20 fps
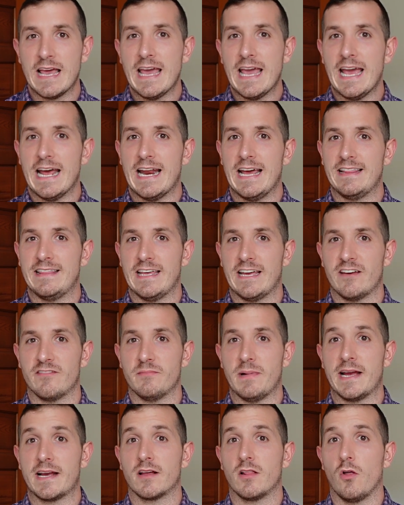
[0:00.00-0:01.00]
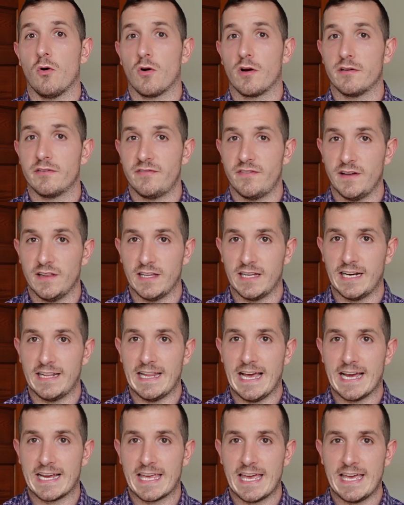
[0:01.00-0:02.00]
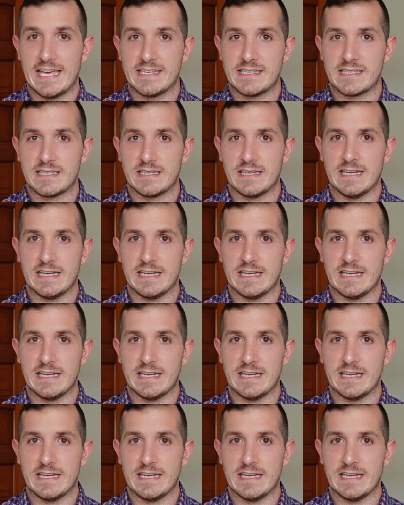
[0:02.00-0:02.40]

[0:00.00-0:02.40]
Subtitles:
and I think of my chlorophyllin in that case,